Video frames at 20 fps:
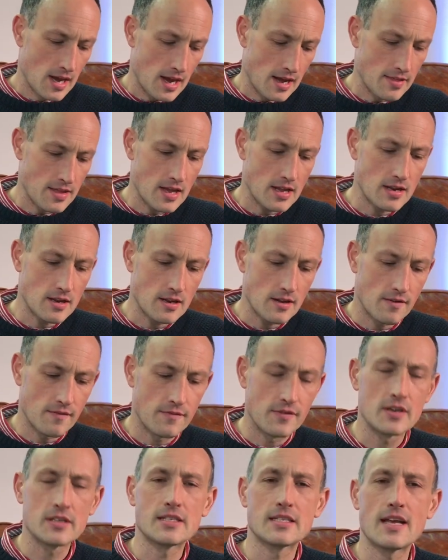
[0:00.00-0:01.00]
And then
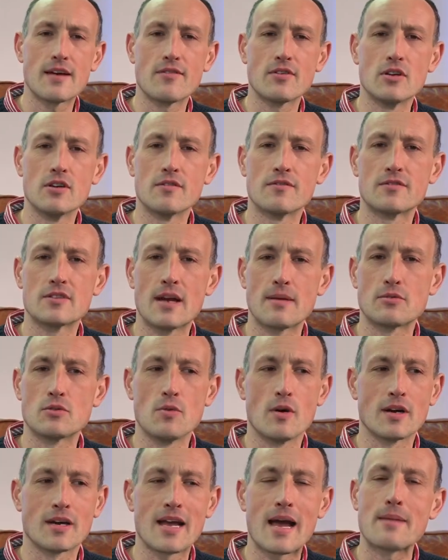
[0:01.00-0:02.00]
verse 7 of
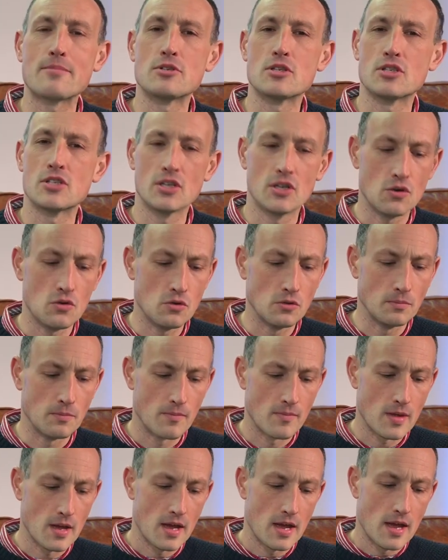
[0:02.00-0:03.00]
chapter 1 captures it all.
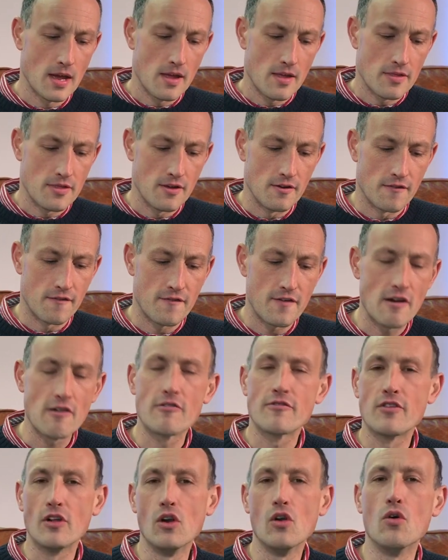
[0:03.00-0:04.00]
The
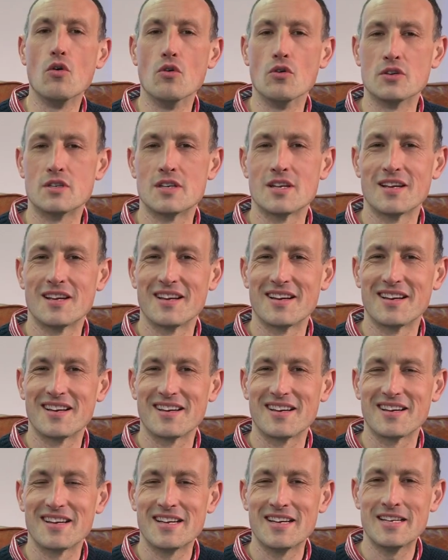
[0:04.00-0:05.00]
fear of the Lord
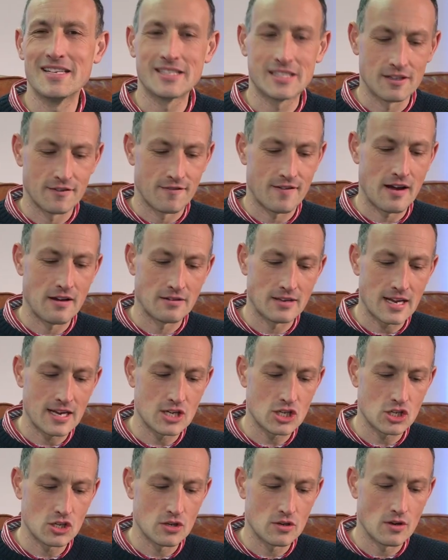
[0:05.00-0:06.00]
is the
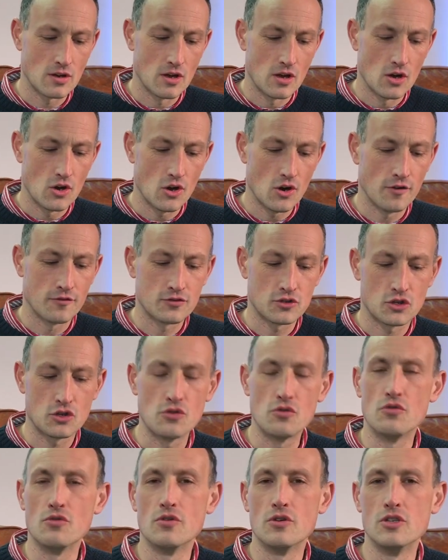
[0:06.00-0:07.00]
foundation of
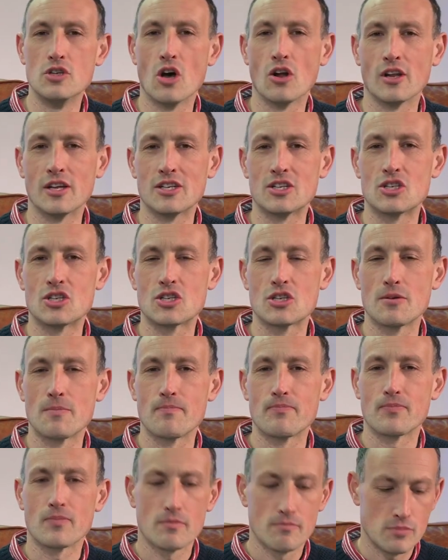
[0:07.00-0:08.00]
true knowledge,
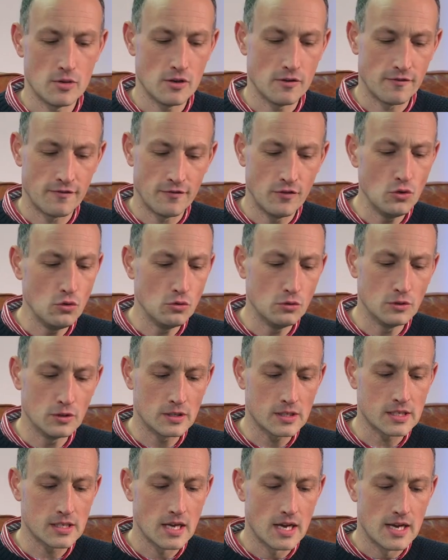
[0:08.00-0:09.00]
but
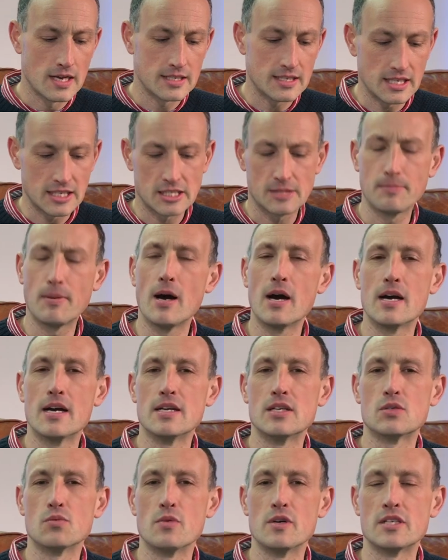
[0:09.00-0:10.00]
fools
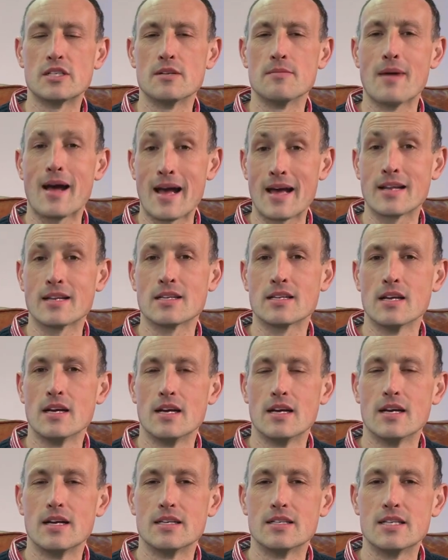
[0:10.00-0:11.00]
despise wisdom and
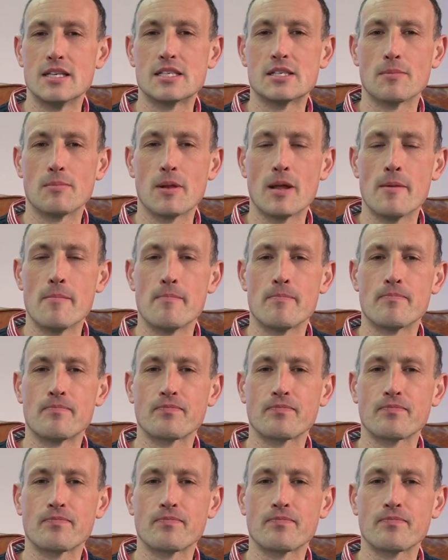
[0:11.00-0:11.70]
discipline.